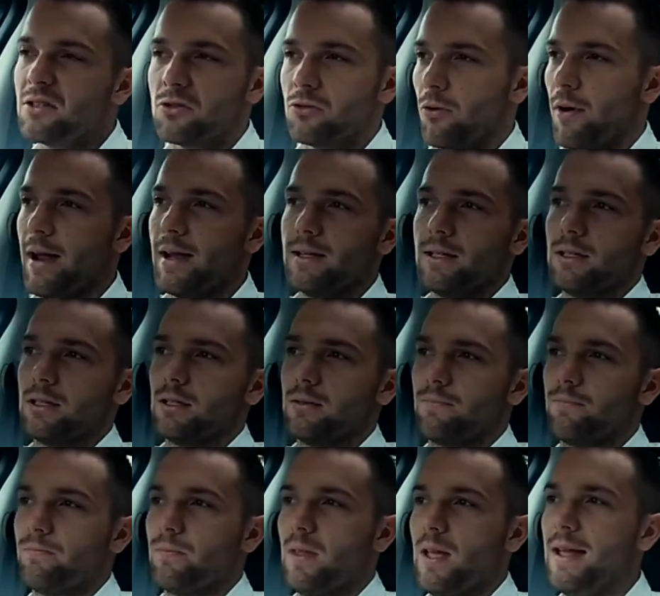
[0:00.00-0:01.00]
is great.
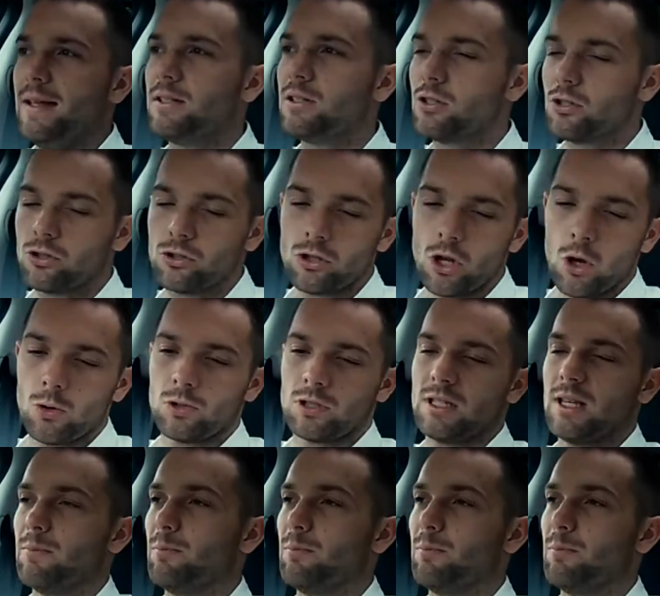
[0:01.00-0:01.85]
It's so